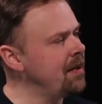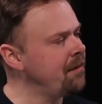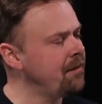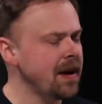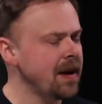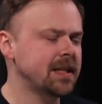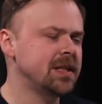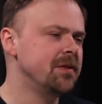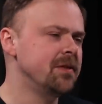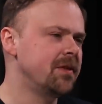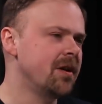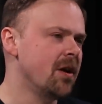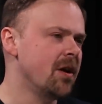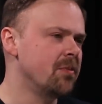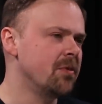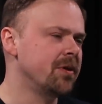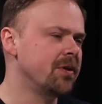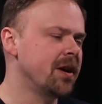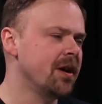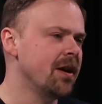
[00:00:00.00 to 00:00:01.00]
effective
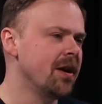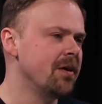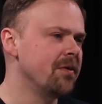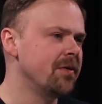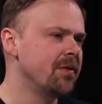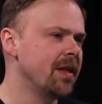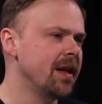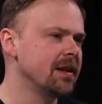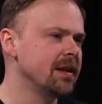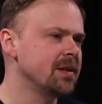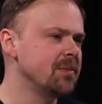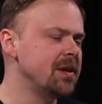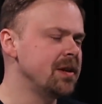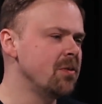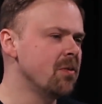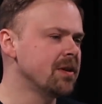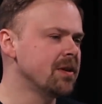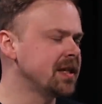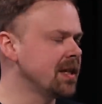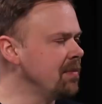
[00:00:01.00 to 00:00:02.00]
cardboard cutout for that? I mean,
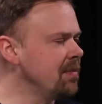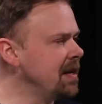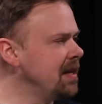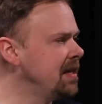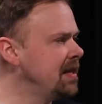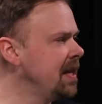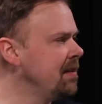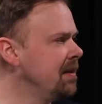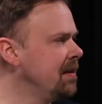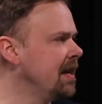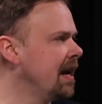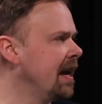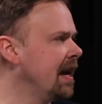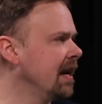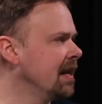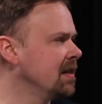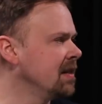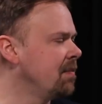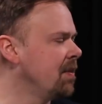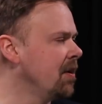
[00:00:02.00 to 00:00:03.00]
you want somebody
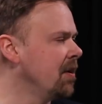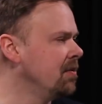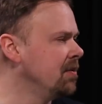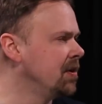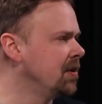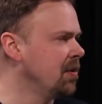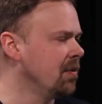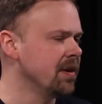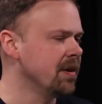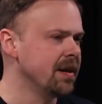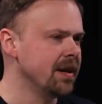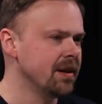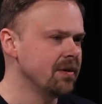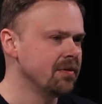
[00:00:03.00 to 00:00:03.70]
intimidating as opposed to. Well, I, did